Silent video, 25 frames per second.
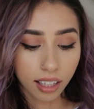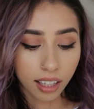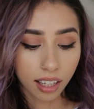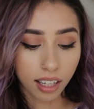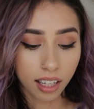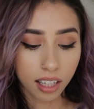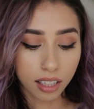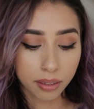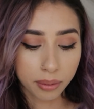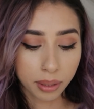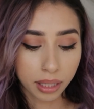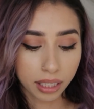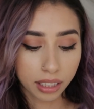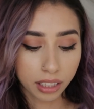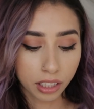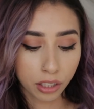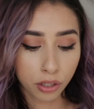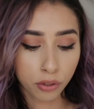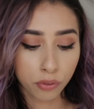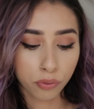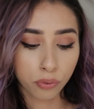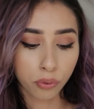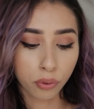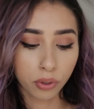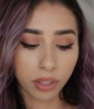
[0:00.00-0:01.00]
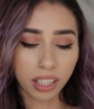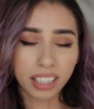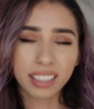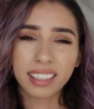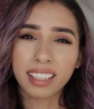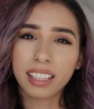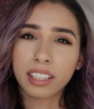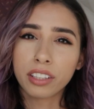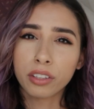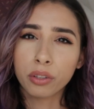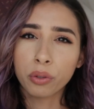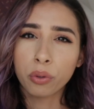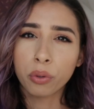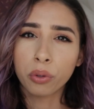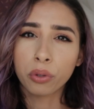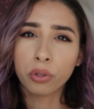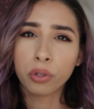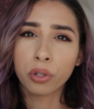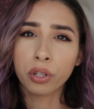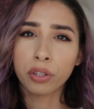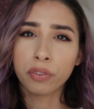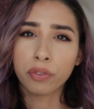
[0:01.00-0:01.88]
And then for like the inner corner,